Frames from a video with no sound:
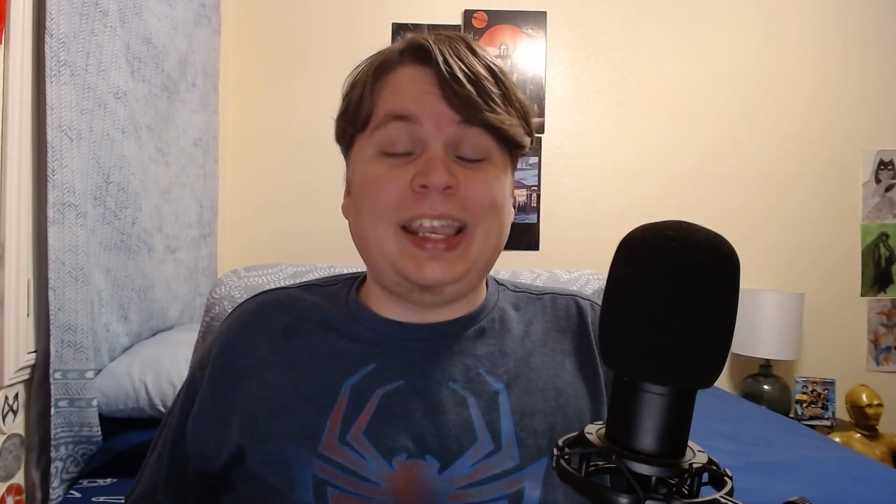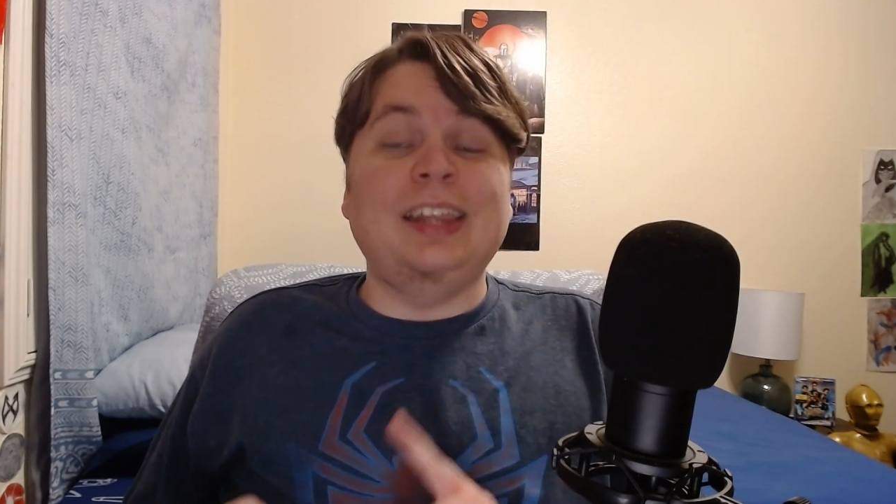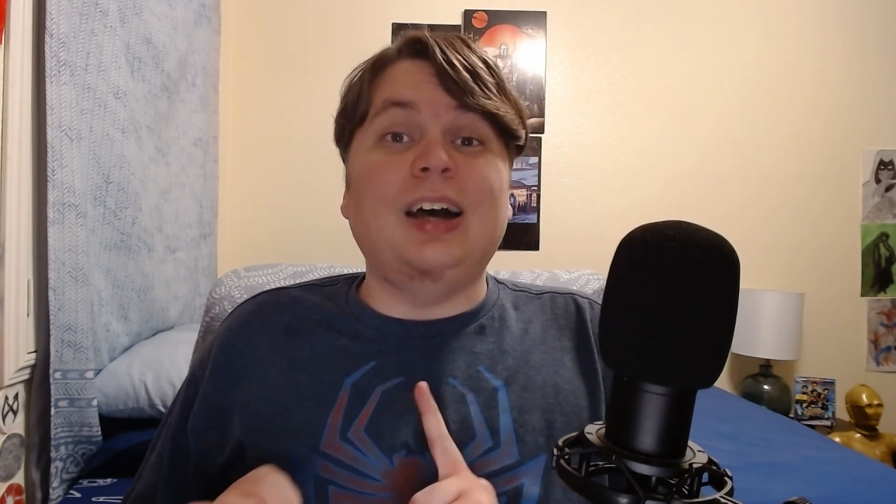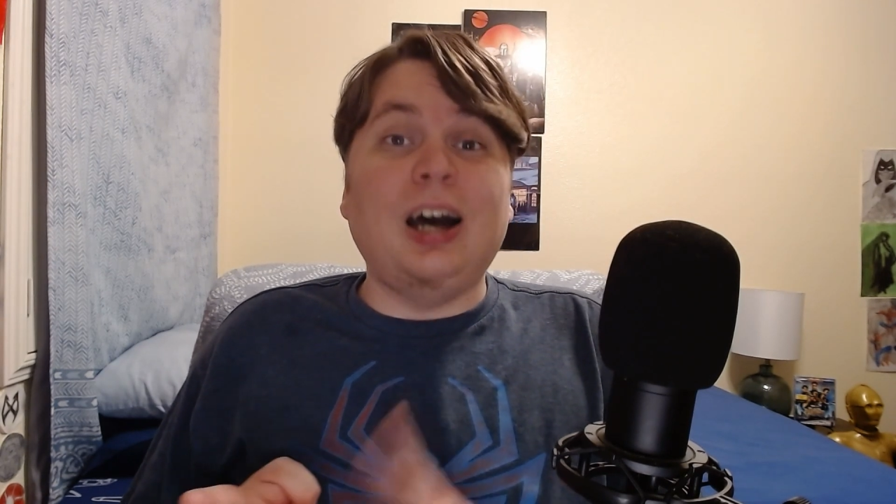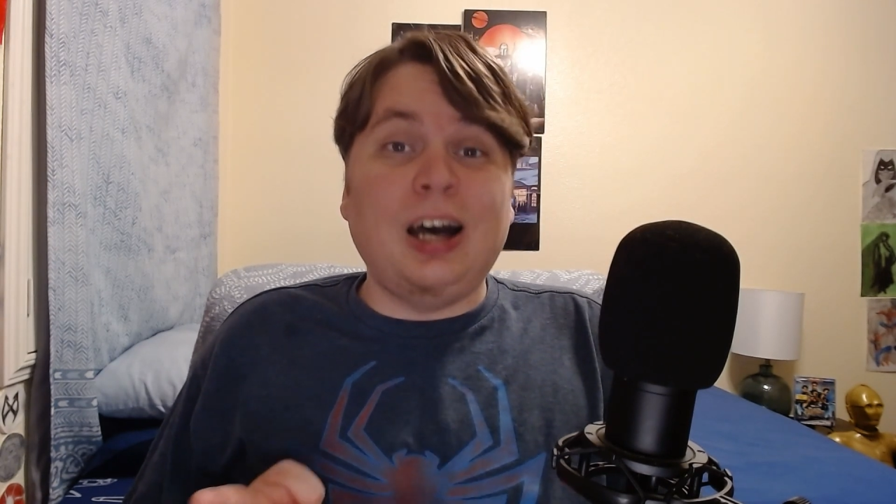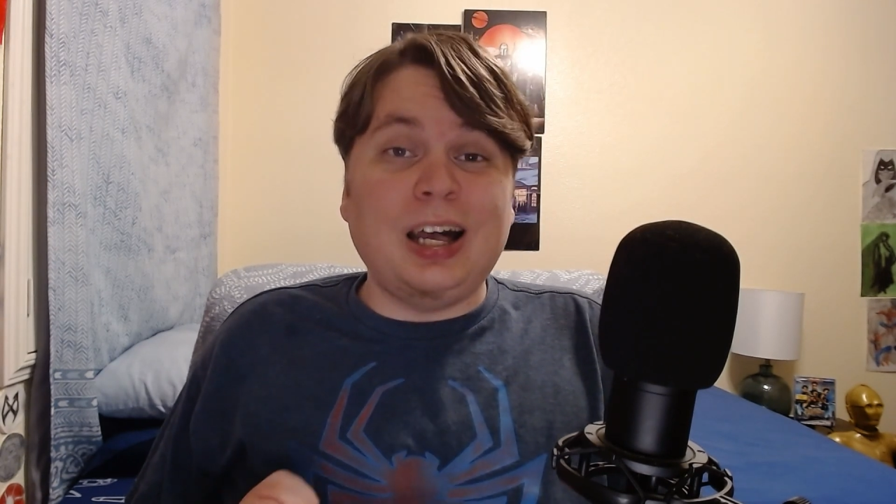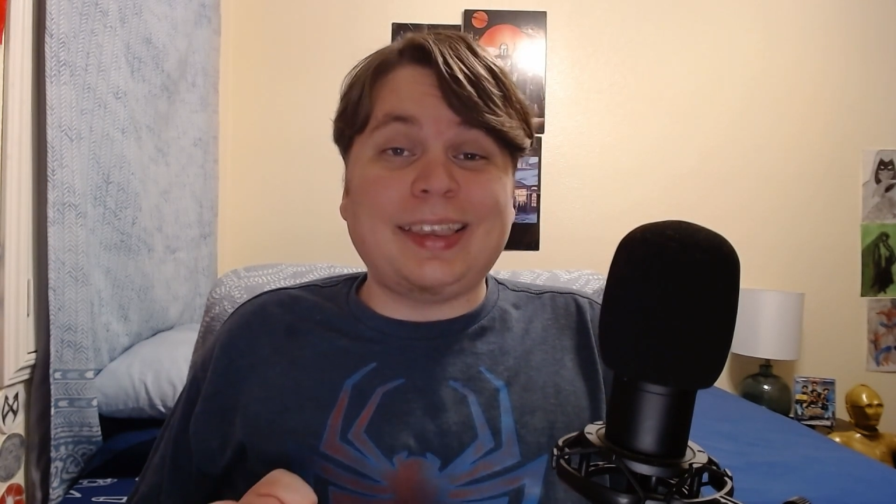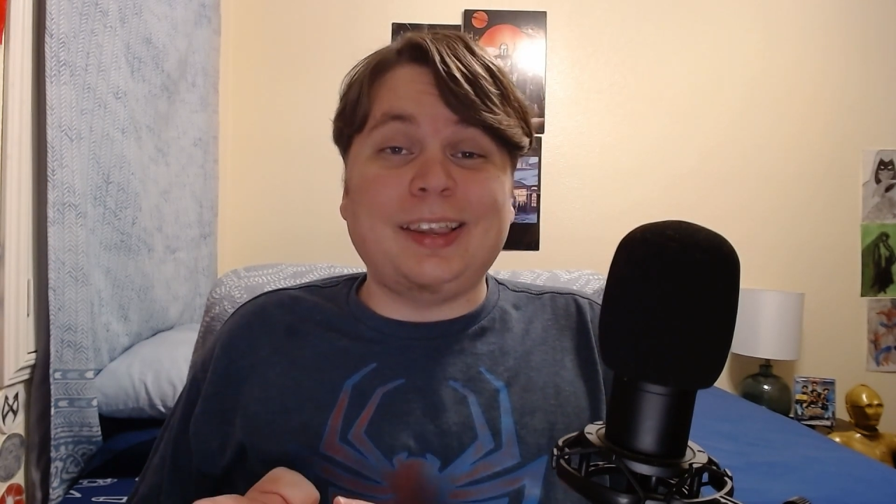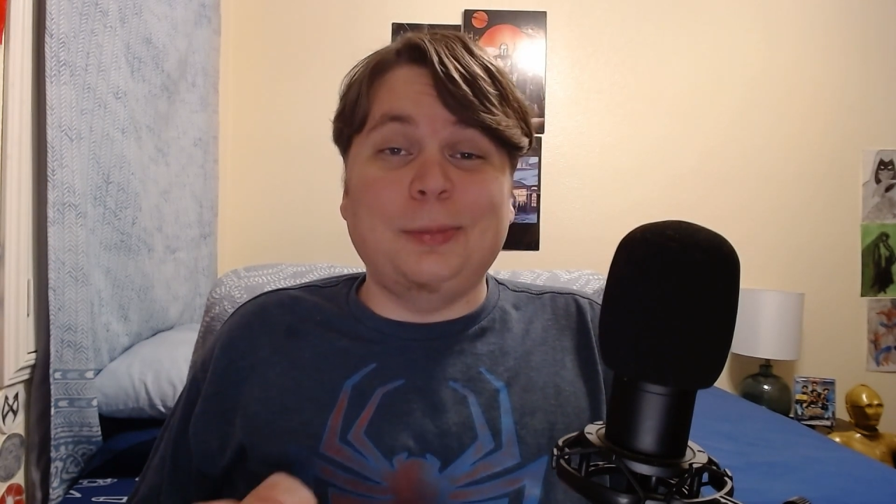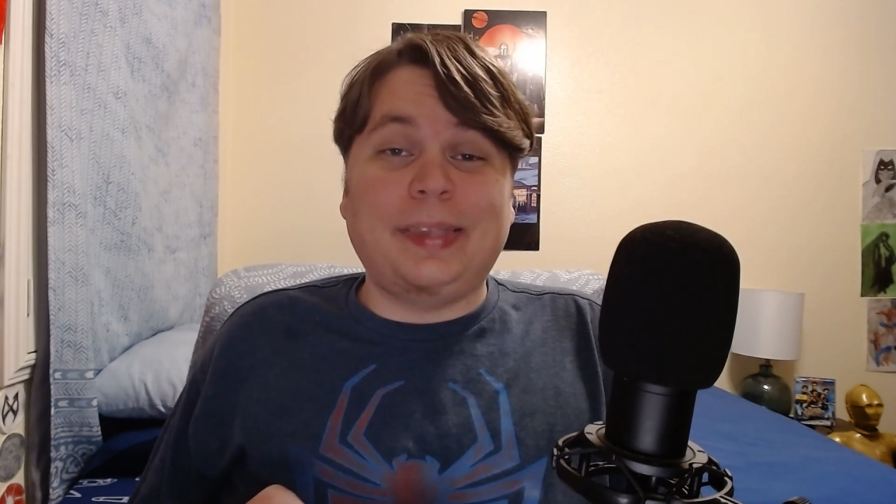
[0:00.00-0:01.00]
an
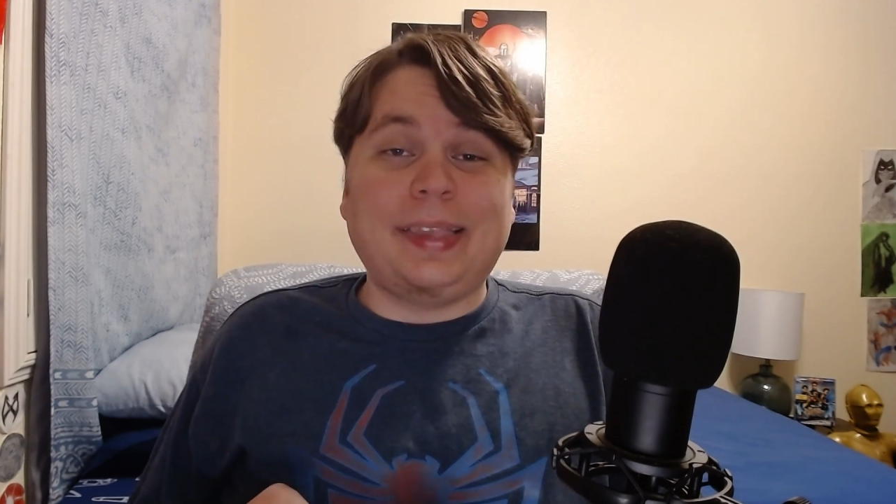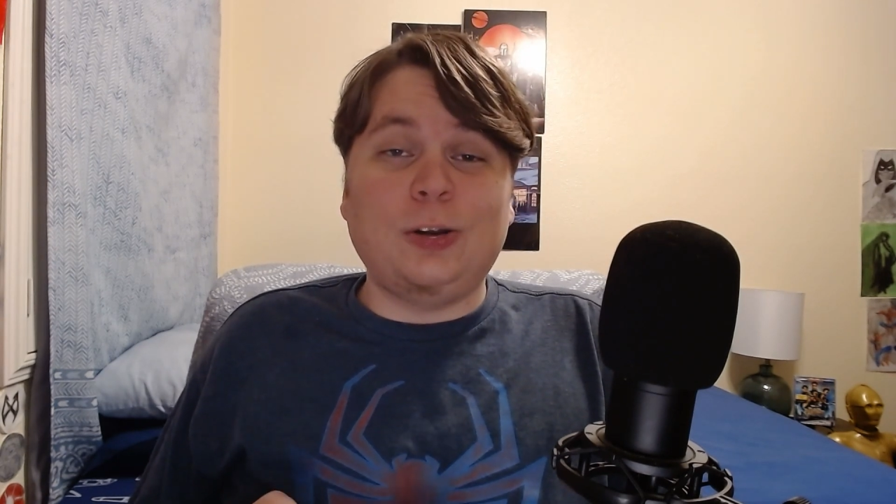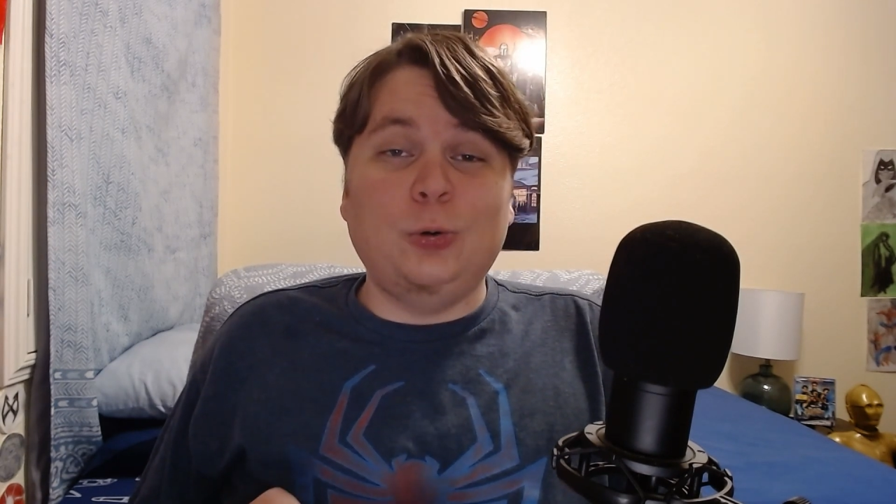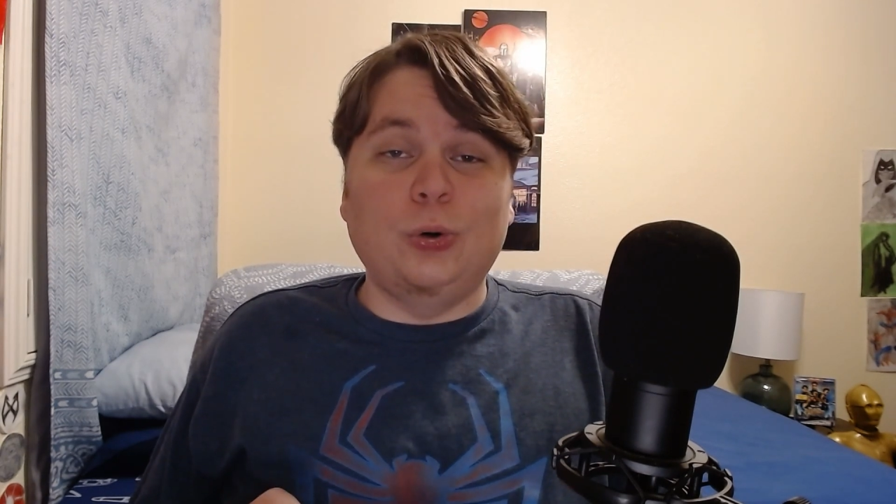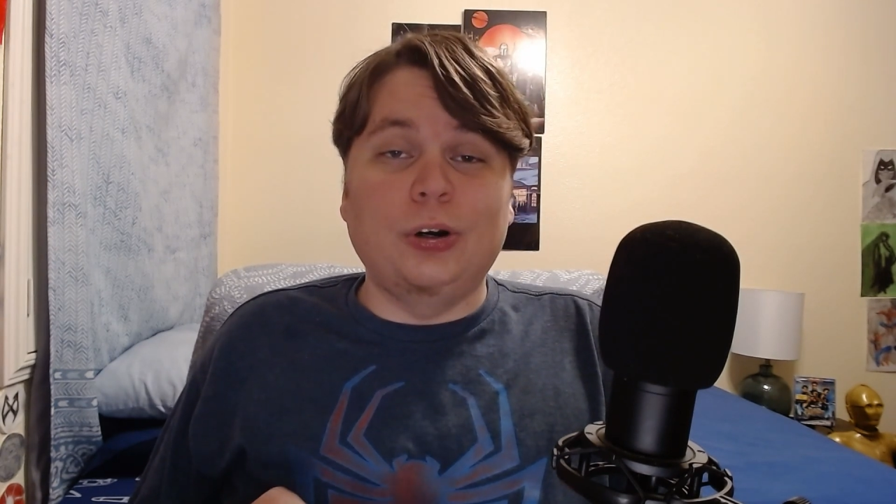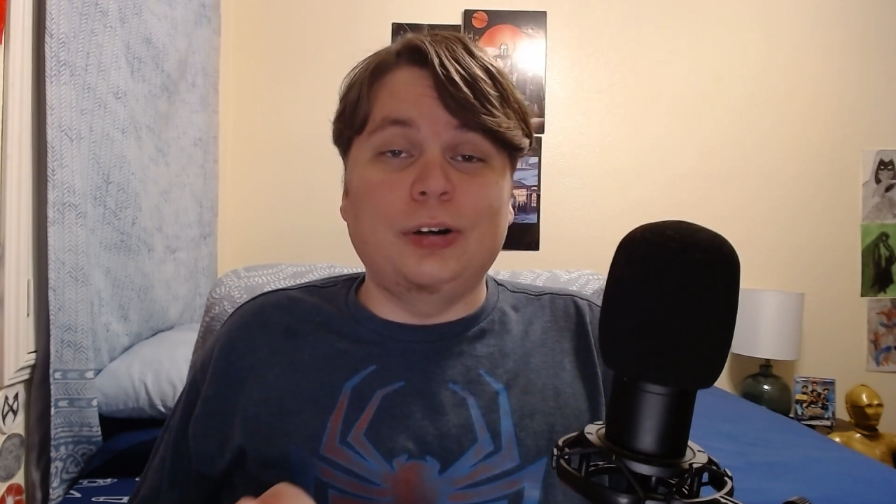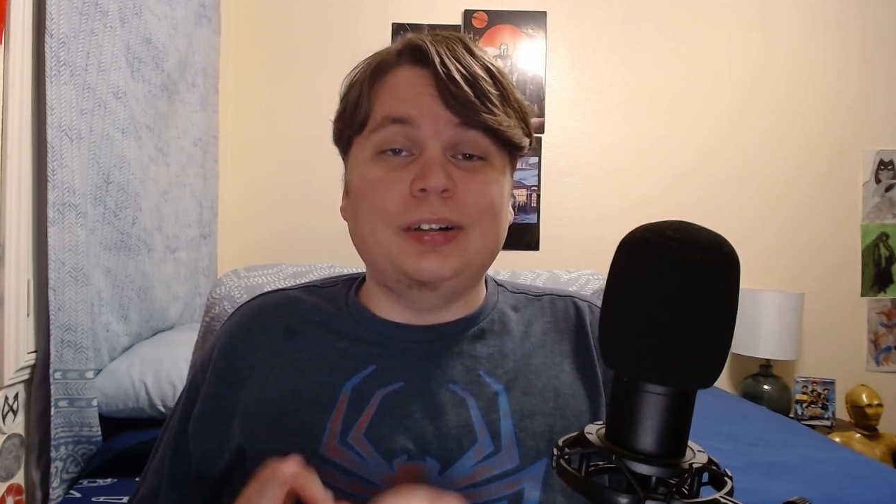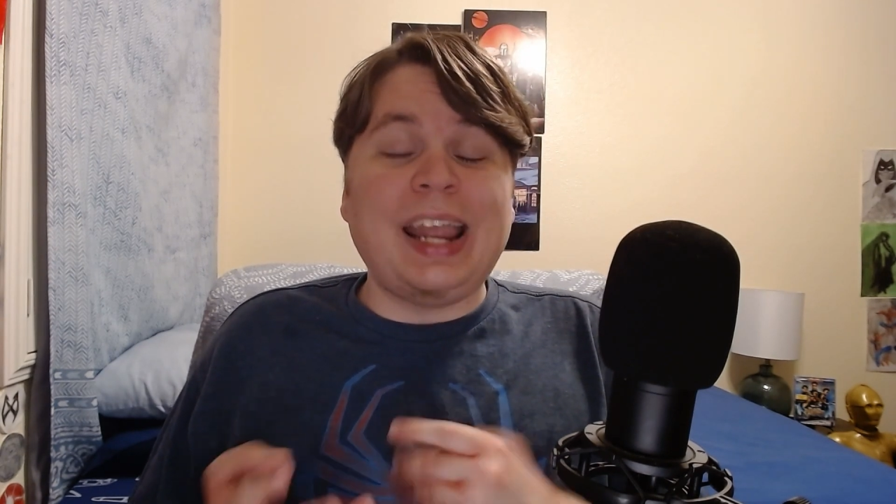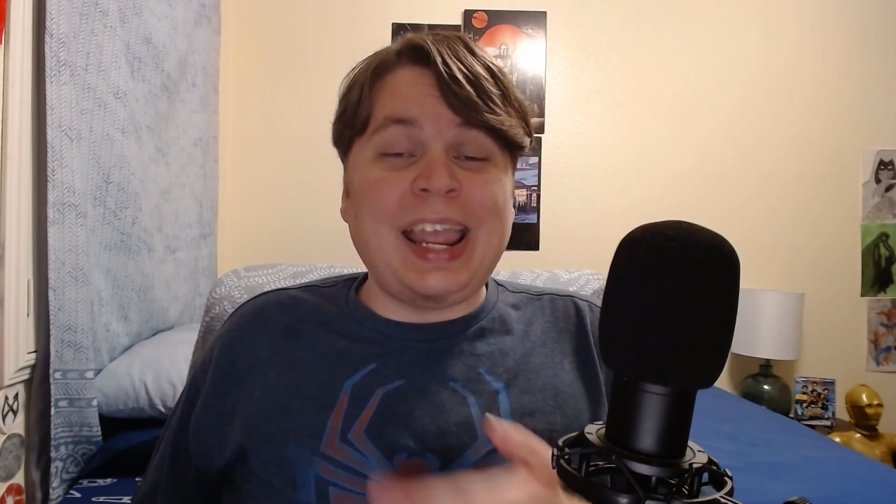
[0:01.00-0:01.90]
awesome score,